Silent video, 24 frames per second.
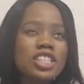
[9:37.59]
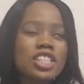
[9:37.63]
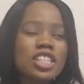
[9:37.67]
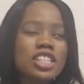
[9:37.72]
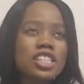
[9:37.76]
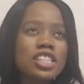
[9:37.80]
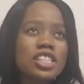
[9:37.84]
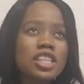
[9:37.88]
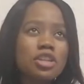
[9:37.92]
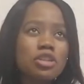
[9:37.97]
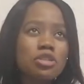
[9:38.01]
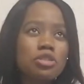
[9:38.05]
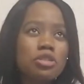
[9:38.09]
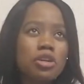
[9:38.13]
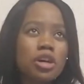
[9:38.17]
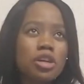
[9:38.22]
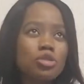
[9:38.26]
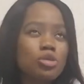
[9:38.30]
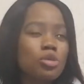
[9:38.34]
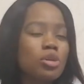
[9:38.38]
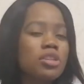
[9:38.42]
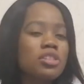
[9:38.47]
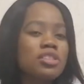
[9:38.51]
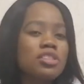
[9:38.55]
let's say you
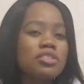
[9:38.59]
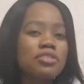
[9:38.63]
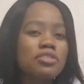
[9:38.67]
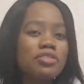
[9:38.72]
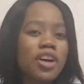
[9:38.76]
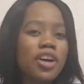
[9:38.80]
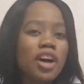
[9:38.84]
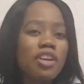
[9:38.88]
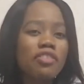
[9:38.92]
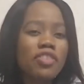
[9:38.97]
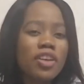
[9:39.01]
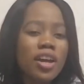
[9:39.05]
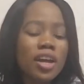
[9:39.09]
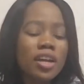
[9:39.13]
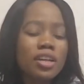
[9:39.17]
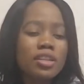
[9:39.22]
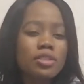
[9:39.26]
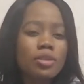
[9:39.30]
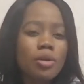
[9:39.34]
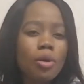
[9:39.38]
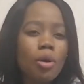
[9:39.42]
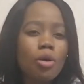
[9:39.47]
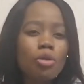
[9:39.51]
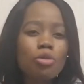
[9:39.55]
are 25
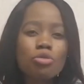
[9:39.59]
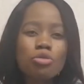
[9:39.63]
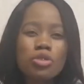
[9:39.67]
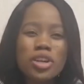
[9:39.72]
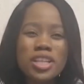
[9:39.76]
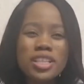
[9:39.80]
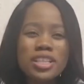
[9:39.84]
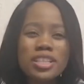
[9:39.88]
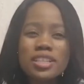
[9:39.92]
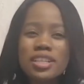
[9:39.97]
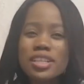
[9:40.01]
and already